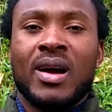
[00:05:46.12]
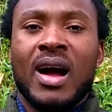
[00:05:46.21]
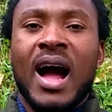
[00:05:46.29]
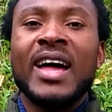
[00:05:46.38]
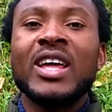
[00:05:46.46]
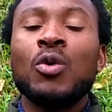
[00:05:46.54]

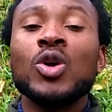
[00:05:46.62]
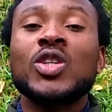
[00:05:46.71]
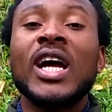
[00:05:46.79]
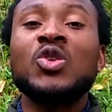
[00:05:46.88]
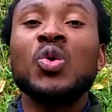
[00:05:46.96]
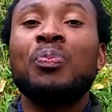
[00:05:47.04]
And they will try
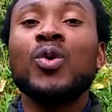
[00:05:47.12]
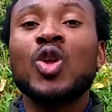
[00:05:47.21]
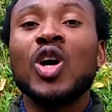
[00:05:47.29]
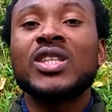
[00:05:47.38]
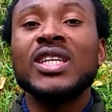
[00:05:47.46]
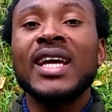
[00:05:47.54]
to put
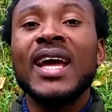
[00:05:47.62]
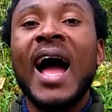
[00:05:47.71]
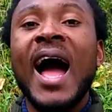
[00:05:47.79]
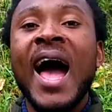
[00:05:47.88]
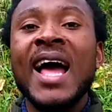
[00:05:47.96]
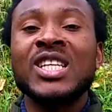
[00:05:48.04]
us in a
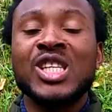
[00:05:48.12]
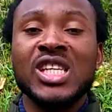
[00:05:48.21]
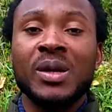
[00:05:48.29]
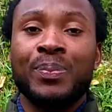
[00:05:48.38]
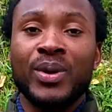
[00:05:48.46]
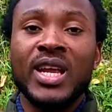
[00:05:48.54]

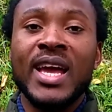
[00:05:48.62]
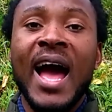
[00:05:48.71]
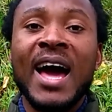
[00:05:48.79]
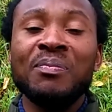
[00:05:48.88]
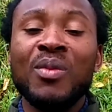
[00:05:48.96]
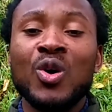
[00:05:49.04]
hardship, in a
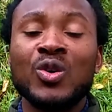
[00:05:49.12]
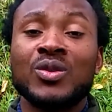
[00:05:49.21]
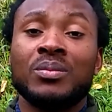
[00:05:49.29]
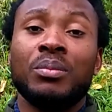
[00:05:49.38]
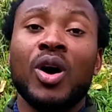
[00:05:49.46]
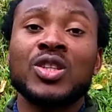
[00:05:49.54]
hard mode.
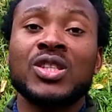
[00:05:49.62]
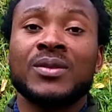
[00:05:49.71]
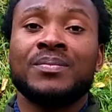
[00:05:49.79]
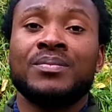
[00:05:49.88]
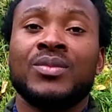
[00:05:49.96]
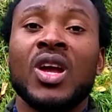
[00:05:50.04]
But
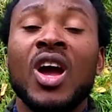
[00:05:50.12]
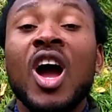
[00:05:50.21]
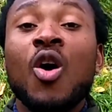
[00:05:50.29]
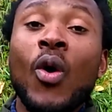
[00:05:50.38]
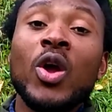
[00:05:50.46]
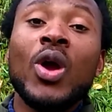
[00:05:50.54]

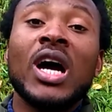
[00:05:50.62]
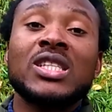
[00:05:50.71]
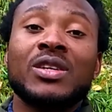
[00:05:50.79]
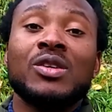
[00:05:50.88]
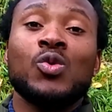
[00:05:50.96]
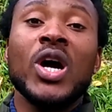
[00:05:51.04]
when you
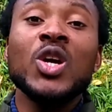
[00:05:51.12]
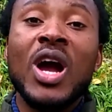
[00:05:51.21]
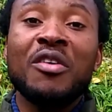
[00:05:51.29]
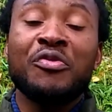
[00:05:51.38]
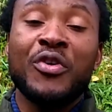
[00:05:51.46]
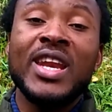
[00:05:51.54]

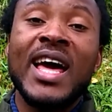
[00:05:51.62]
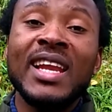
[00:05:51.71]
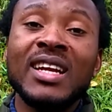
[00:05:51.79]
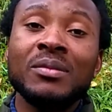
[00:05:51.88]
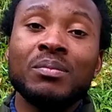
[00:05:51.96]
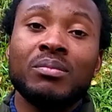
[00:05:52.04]
have
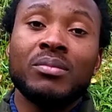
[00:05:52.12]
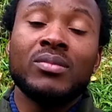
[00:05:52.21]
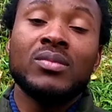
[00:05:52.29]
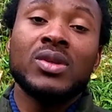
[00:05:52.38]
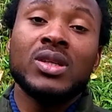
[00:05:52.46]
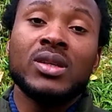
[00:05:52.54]
finally
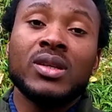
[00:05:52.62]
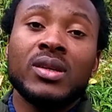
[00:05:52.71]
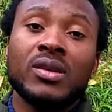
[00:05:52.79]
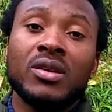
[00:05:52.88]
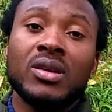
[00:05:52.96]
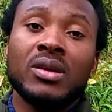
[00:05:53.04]

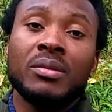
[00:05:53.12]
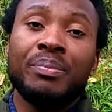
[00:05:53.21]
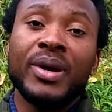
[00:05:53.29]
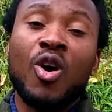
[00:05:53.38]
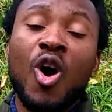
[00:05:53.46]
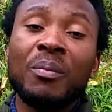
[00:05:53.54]

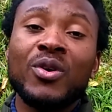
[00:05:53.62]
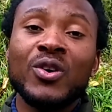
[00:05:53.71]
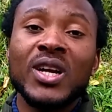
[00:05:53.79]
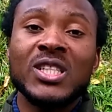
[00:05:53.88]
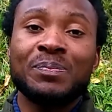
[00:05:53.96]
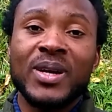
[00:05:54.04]
become
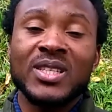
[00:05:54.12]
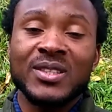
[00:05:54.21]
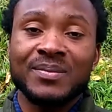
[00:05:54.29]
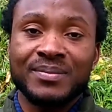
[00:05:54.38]
great person,